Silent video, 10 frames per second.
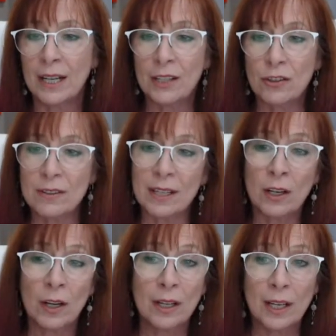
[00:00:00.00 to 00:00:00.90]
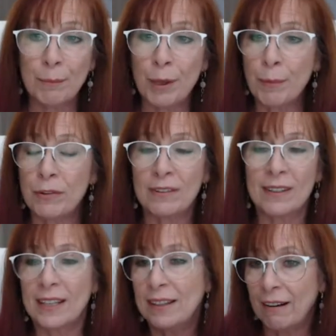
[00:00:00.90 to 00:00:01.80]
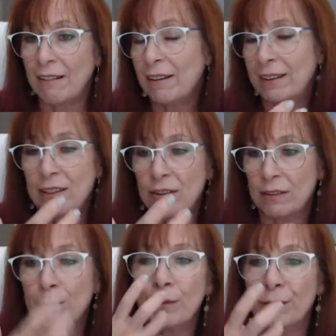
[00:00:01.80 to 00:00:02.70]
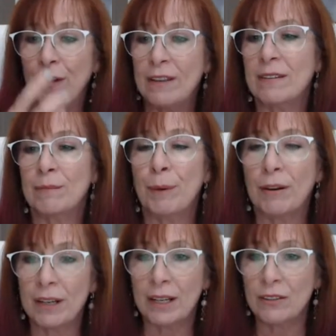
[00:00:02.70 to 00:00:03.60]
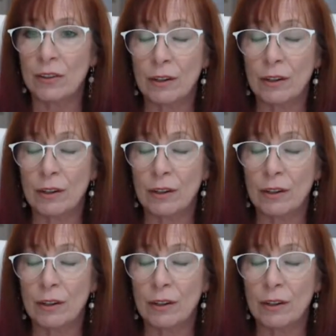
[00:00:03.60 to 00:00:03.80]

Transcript: And she said, and people just get there and they just faces buried into